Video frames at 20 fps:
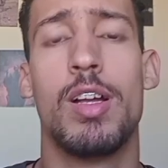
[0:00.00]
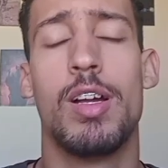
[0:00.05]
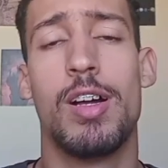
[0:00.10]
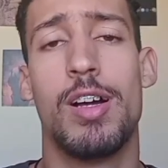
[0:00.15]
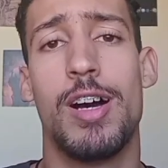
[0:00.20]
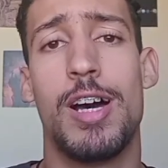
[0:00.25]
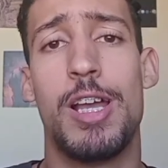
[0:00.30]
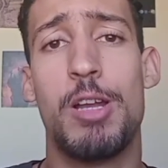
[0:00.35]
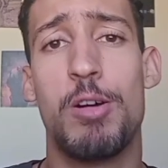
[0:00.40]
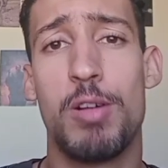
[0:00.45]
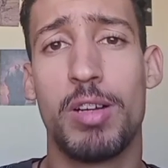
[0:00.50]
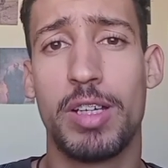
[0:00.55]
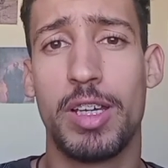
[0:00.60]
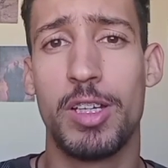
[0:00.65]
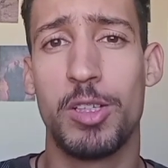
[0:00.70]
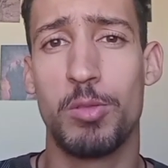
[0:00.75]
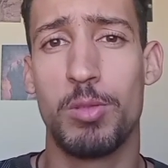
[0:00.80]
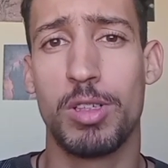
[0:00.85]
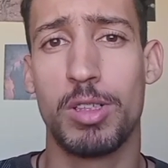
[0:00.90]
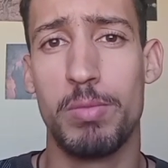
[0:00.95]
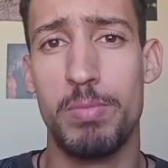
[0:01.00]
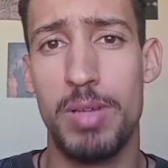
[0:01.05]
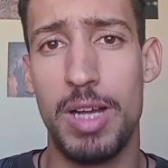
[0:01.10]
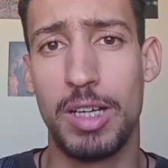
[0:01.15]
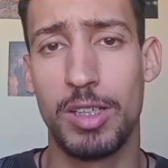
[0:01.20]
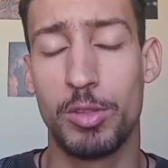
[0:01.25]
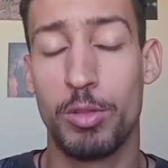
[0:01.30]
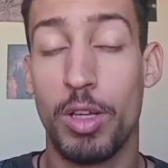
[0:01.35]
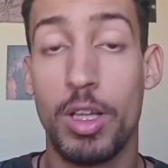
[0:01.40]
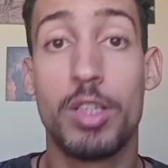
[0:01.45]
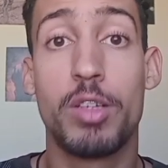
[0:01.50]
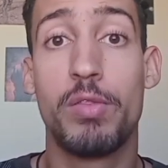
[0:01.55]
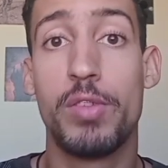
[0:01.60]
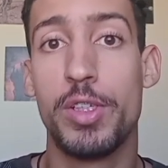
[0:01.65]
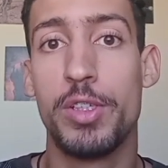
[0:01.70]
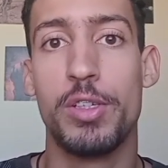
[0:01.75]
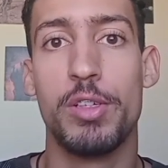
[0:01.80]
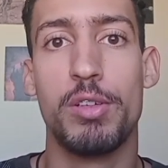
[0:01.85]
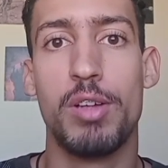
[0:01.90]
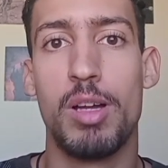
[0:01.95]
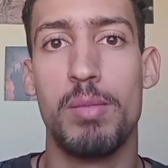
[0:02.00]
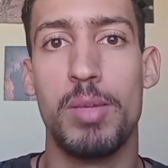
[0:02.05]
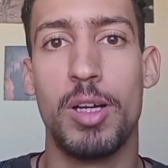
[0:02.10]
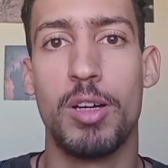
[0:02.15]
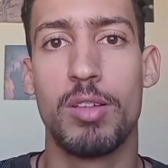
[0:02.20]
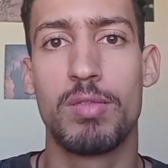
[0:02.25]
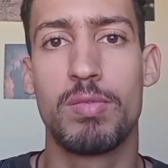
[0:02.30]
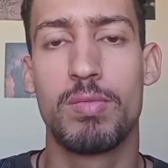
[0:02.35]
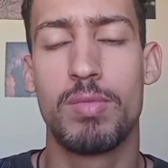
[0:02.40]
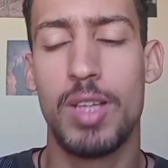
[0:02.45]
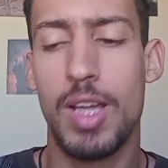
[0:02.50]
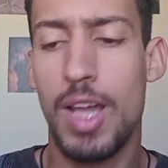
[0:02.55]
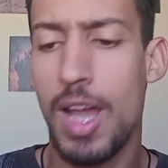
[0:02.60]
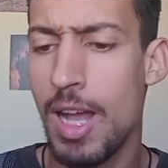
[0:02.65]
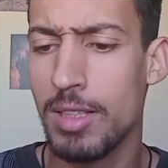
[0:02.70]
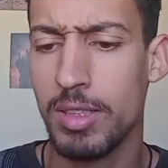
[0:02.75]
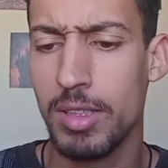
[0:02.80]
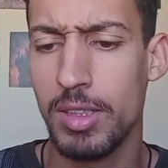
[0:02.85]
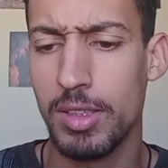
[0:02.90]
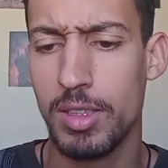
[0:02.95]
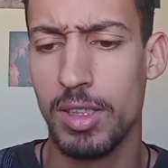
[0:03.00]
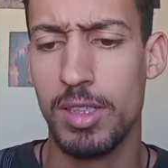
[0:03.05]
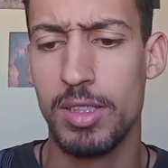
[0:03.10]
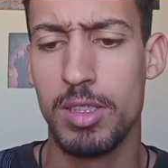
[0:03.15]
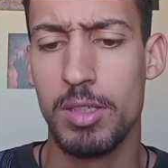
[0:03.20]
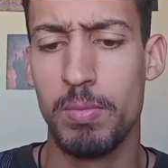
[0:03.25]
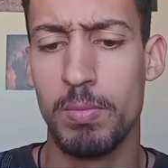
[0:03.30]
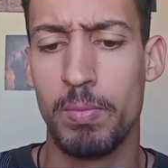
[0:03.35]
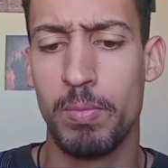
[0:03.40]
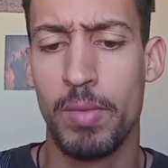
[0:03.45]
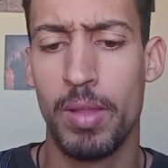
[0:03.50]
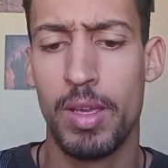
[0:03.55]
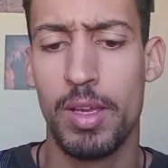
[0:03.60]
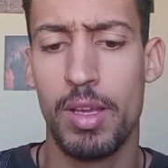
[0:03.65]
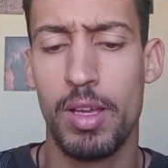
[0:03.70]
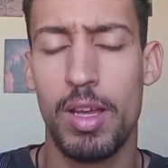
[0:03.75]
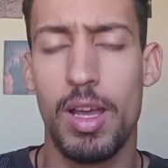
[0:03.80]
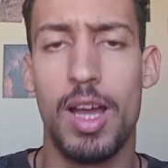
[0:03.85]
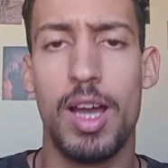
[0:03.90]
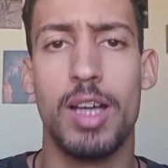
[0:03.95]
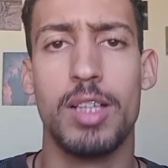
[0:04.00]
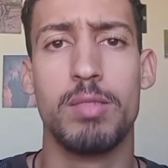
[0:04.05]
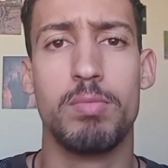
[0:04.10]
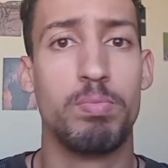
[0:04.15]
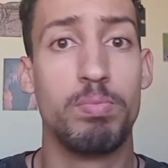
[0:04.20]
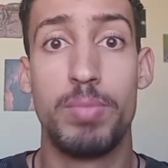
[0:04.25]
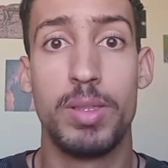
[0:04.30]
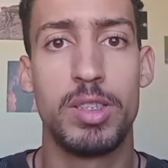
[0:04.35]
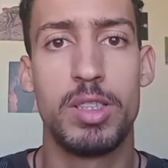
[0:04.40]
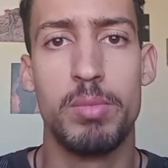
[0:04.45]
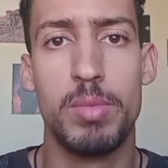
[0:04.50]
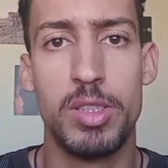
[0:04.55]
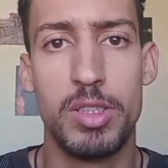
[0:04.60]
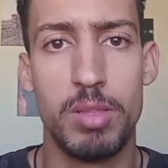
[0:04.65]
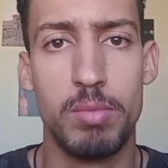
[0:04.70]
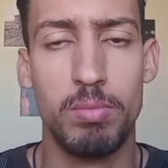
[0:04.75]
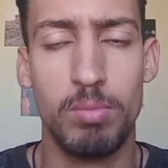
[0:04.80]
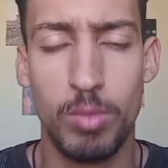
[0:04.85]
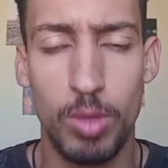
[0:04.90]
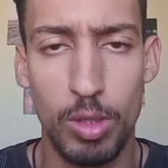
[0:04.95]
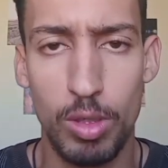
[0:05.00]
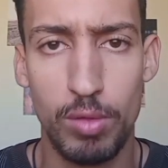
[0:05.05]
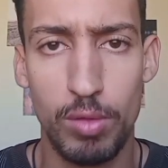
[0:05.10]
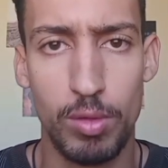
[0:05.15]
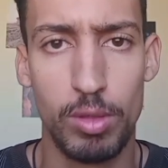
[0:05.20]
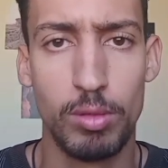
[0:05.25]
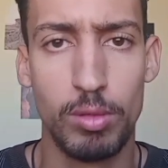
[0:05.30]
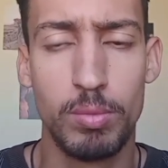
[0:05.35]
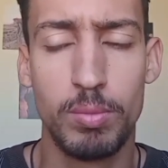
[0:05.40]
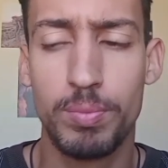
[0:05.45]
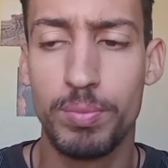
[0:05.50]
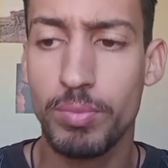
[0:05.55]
Hello again and welcome back to another video about antinatalism and pessimism overall.